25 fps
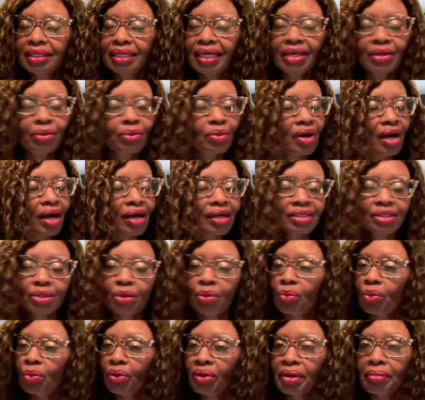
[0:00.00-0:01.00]
I know God's
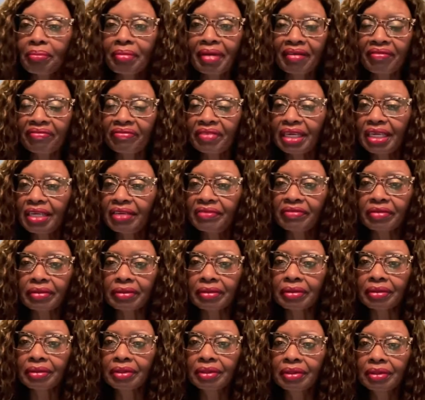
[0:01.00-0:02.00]
going to work in my
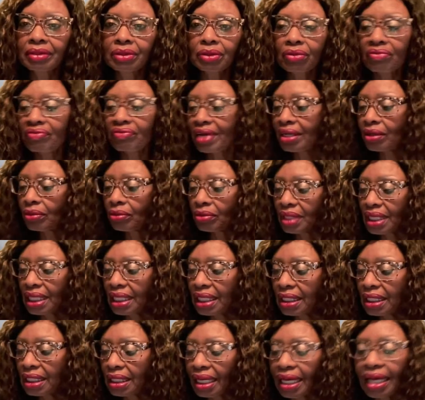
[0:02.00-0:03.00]
favor. So if I don't
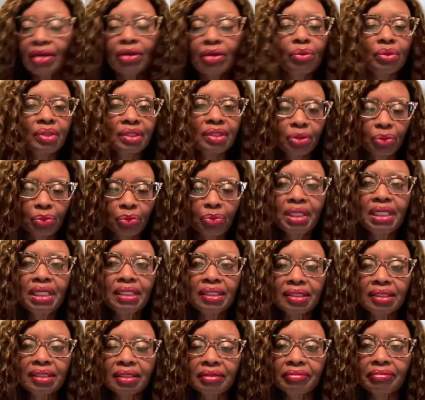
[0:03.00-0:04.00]
get it, I know it's a
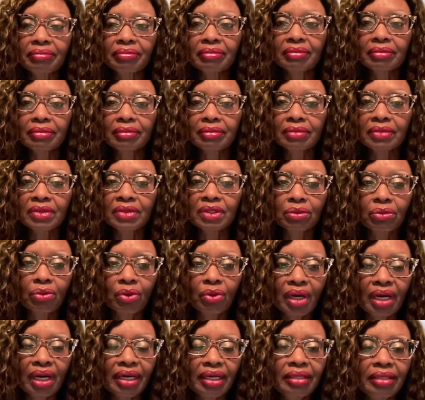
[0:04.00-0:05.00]
reason,
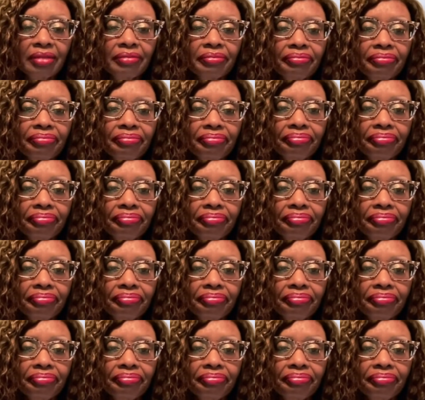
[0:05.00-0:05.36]
right?